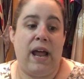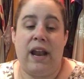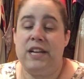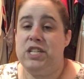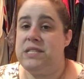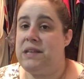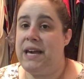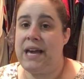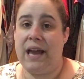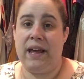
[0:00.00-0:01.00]
and I just
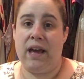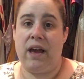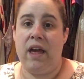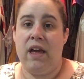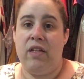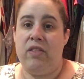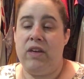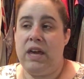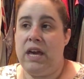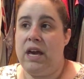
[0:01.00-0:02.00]
like getting
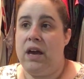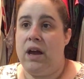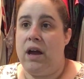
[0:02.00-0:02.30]
the